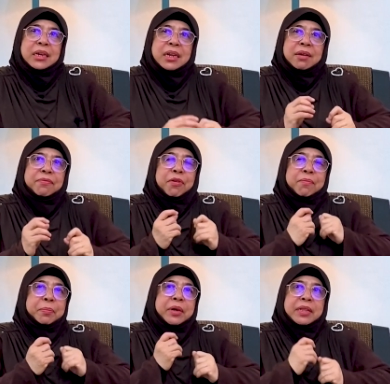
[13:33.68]
Enough for
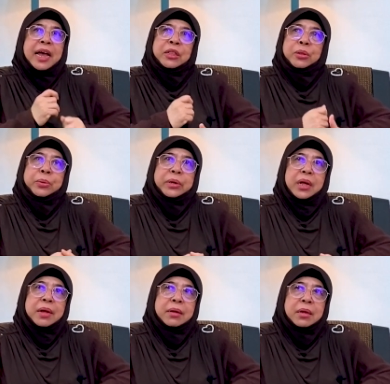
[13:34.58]
me, because I
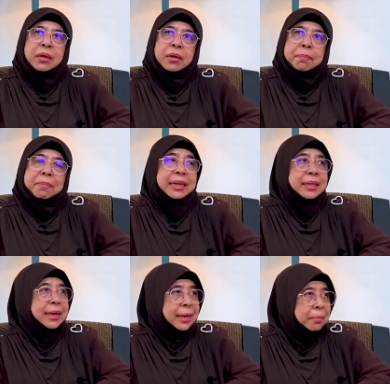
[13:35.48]
took
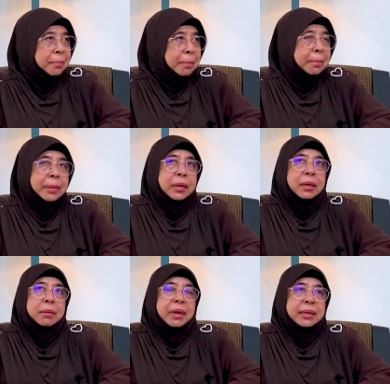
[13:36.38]
part-time
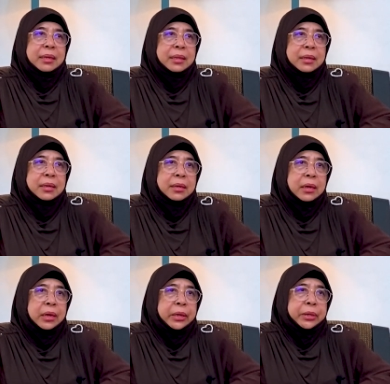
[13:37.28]
master,
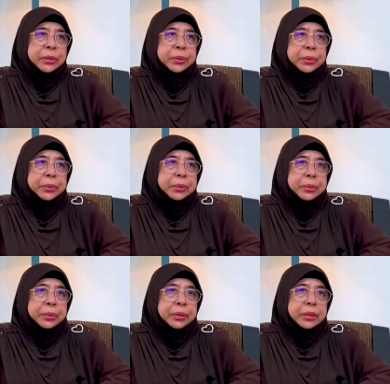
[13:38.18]

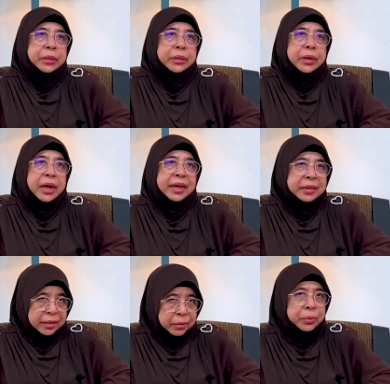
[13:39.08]
so
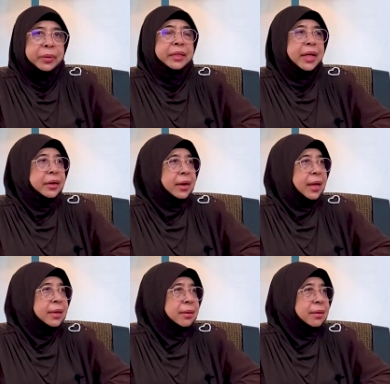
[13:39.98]
I do attended
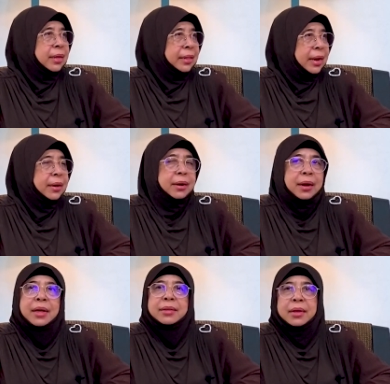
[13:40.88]
class,
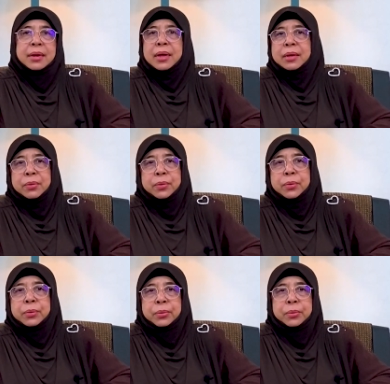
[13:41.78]
and I
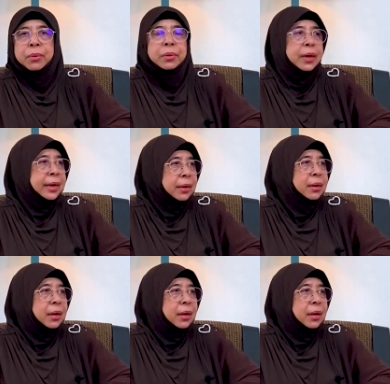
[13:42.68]
also do online.